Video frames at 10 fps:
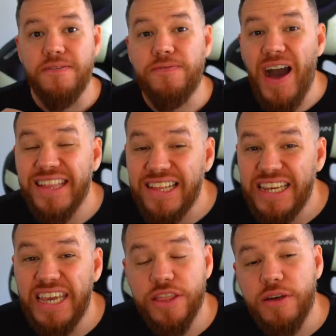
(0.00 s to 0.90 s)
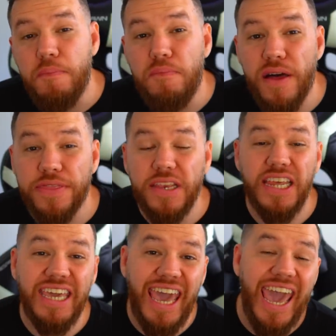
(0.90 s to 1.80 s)
Finally, the
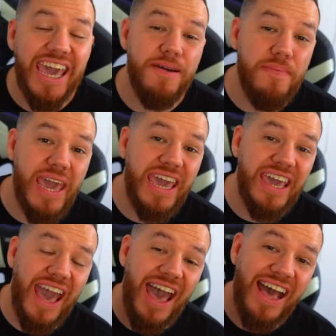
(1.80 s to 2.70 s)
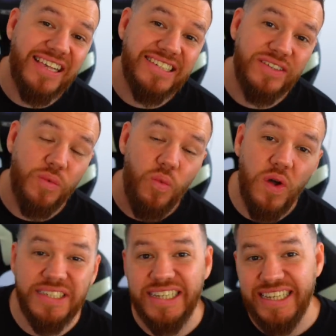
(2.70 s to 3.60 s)
monthly AMA has
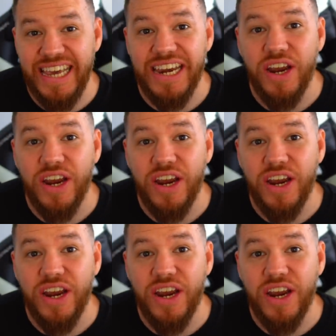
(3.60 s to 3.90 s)
once again